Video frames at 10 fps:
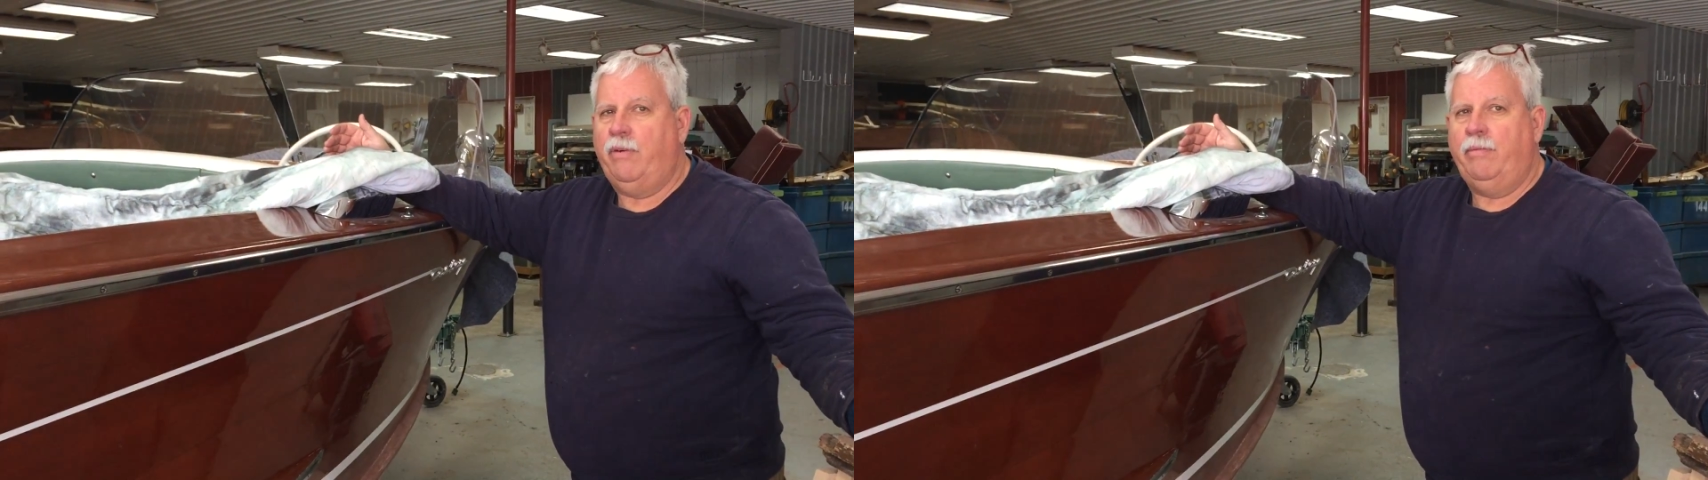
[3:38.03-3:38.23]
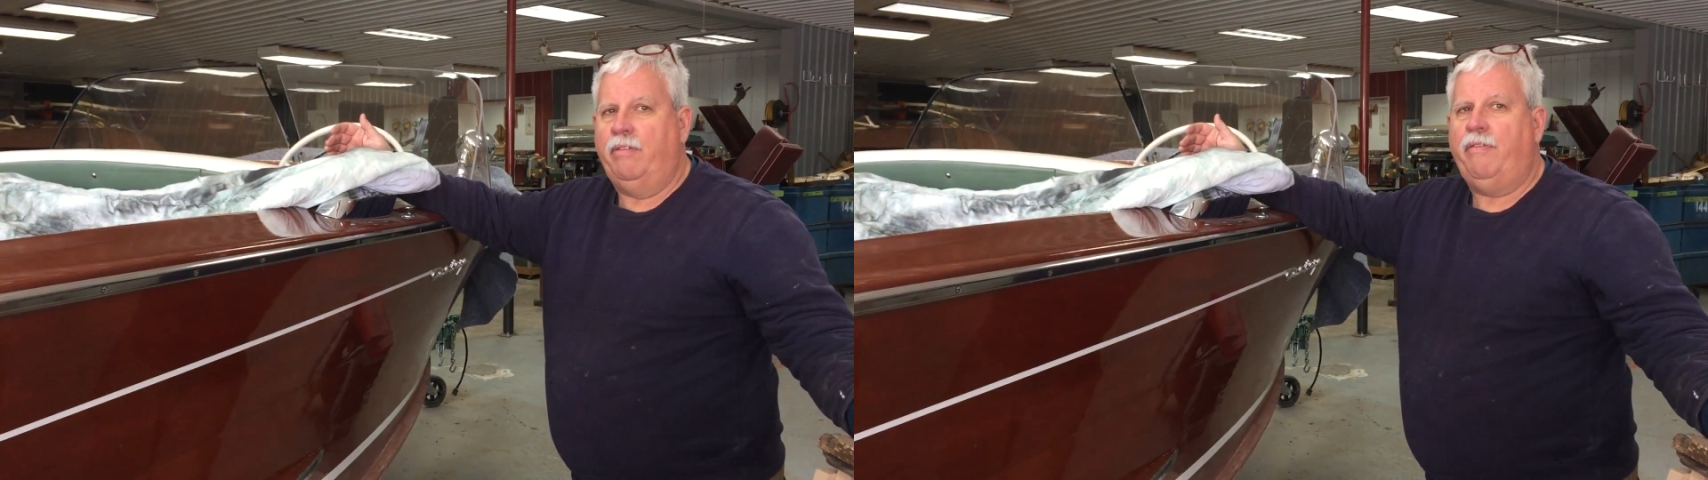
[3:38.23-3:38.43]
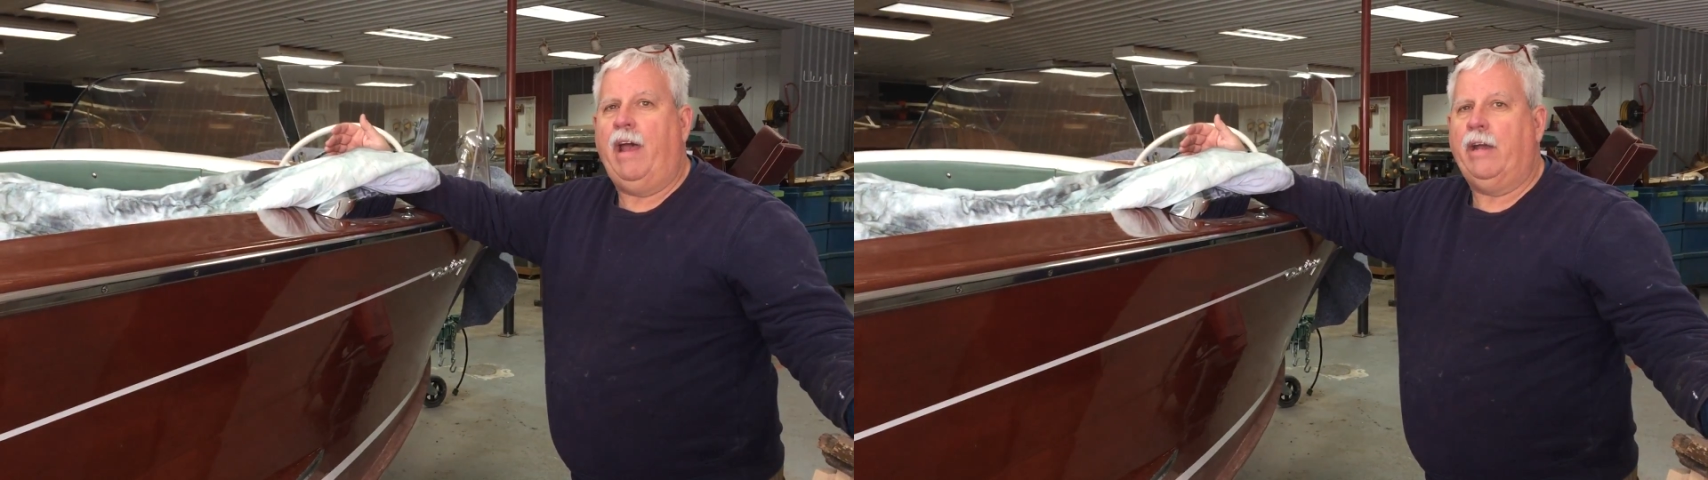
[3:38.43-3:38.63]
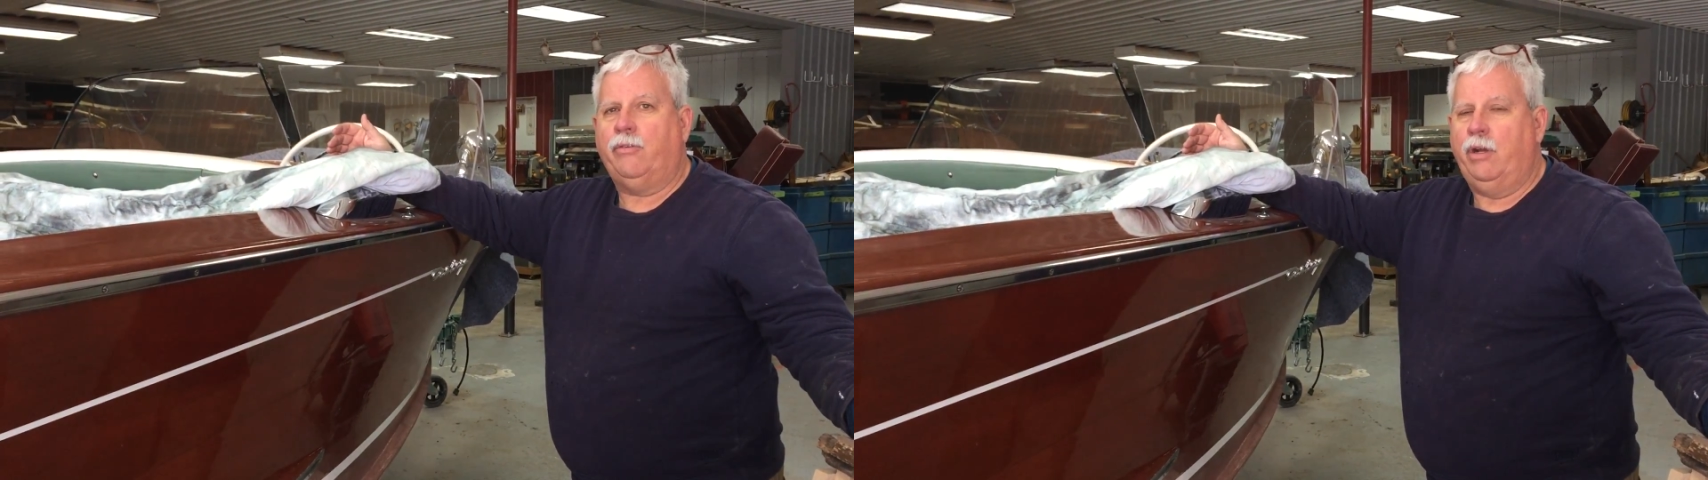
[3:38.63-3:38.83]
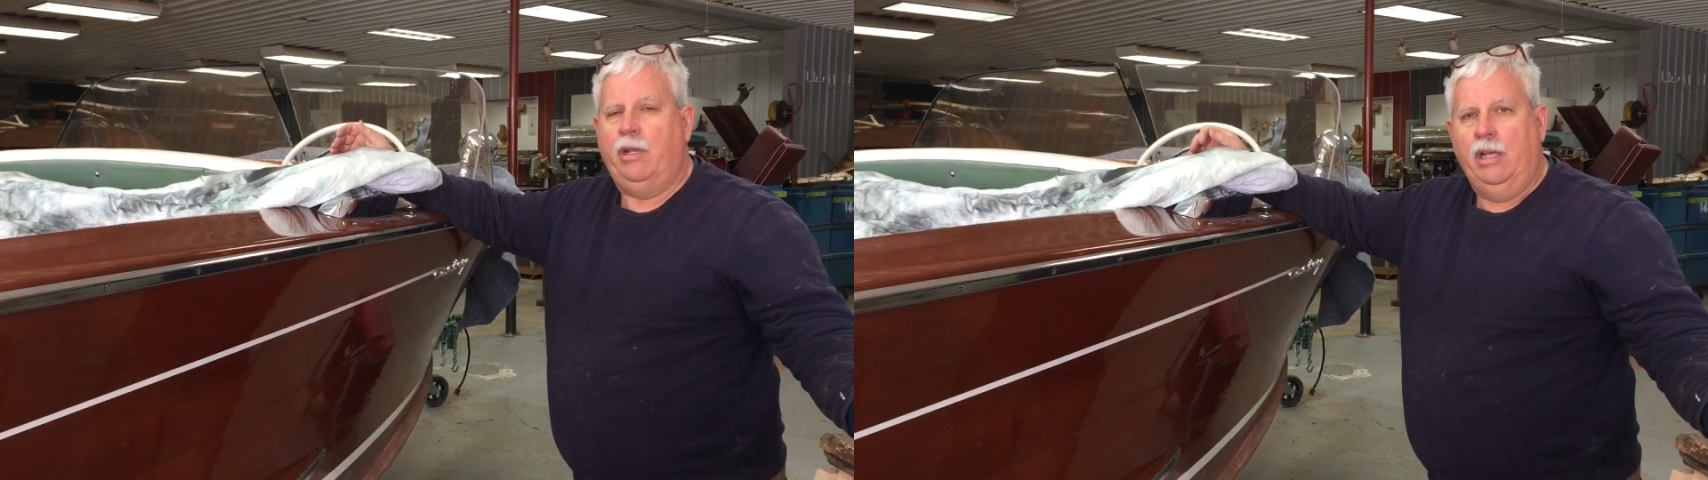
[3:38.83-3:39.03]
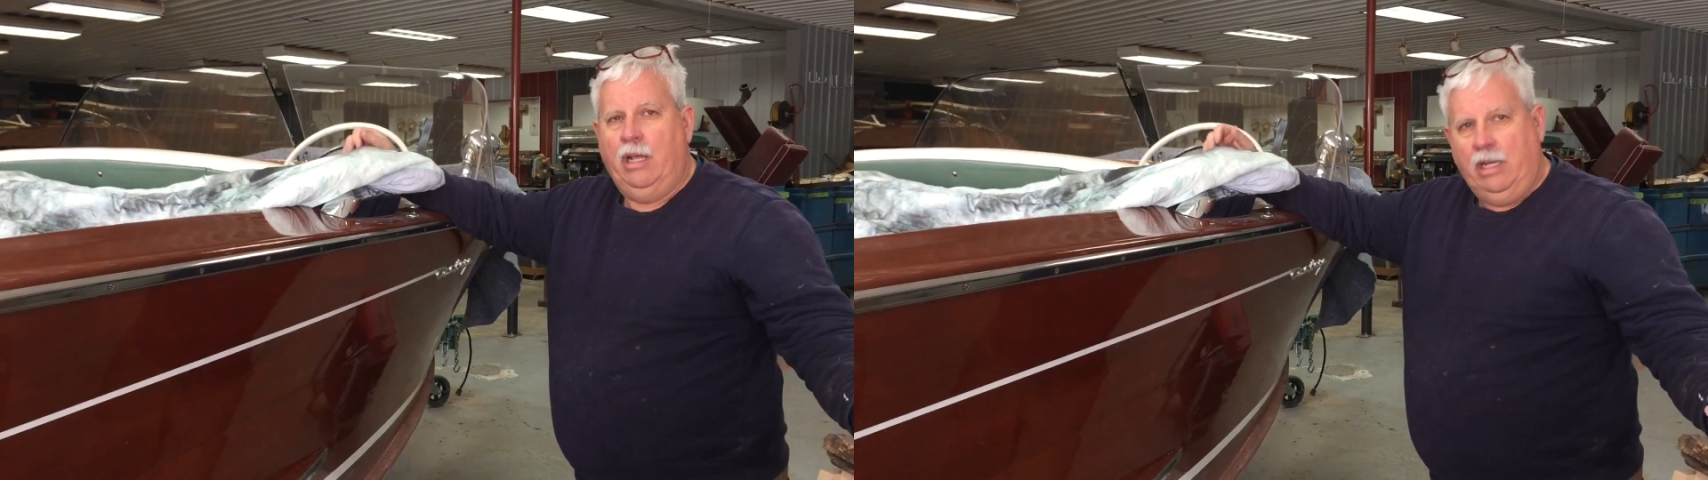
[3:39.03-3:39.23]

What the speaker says: from the factory